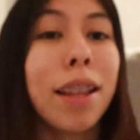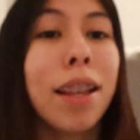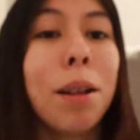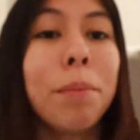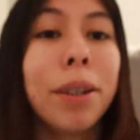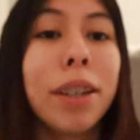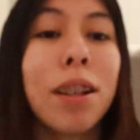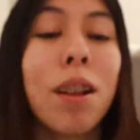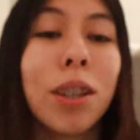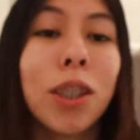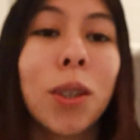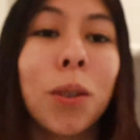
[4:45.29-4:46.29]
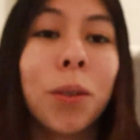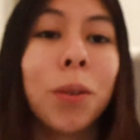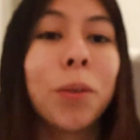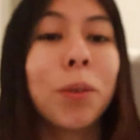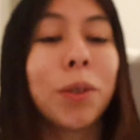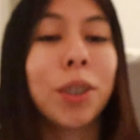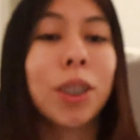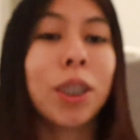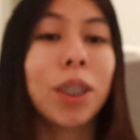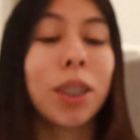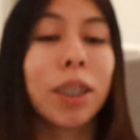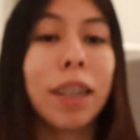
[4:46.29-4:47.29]
then I'm gonna also
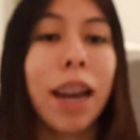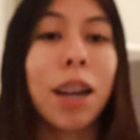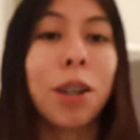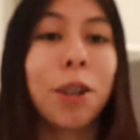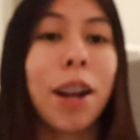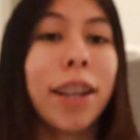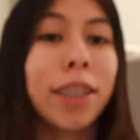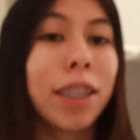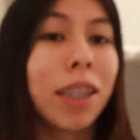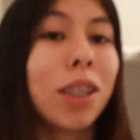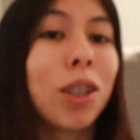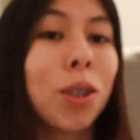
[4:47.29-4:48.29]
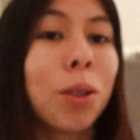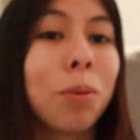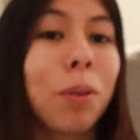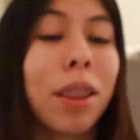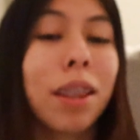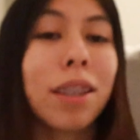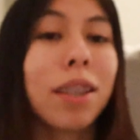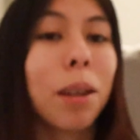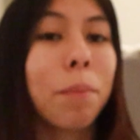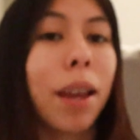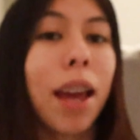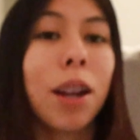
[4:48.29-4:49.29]
just categorize these 2 in the
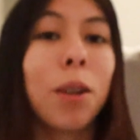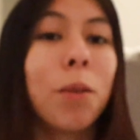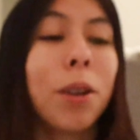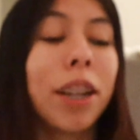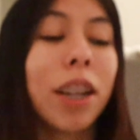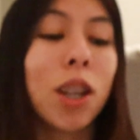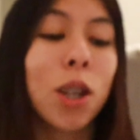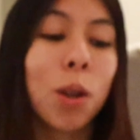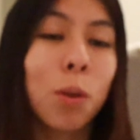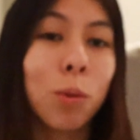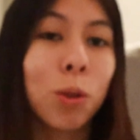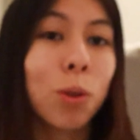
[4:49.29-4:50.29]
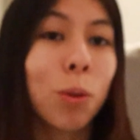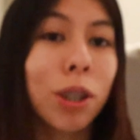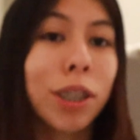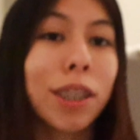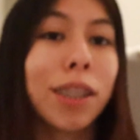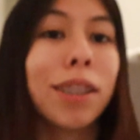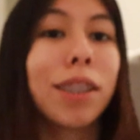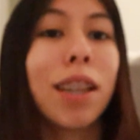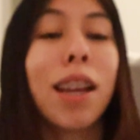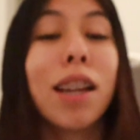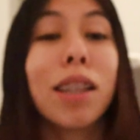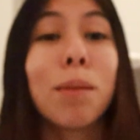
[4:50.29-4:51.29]
same category: news sources,
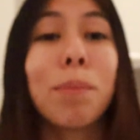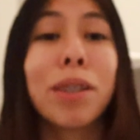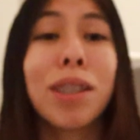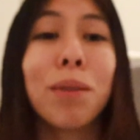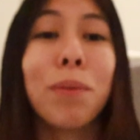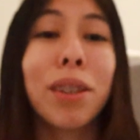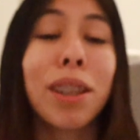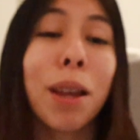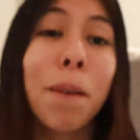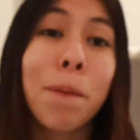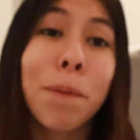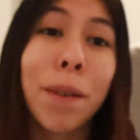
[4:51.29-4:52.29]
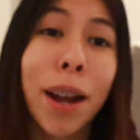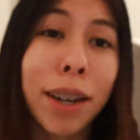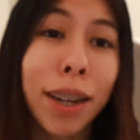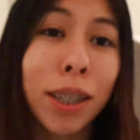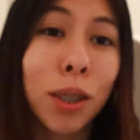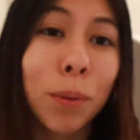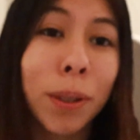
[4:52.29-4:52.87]
specifically finance